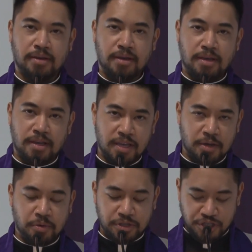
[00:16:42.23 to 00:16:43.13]

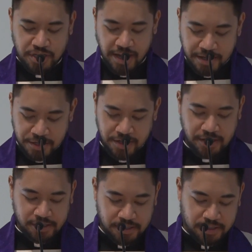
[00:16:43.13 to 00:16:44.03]
He will change
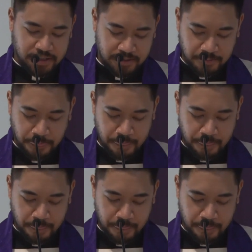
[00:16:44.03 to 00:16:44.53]
us.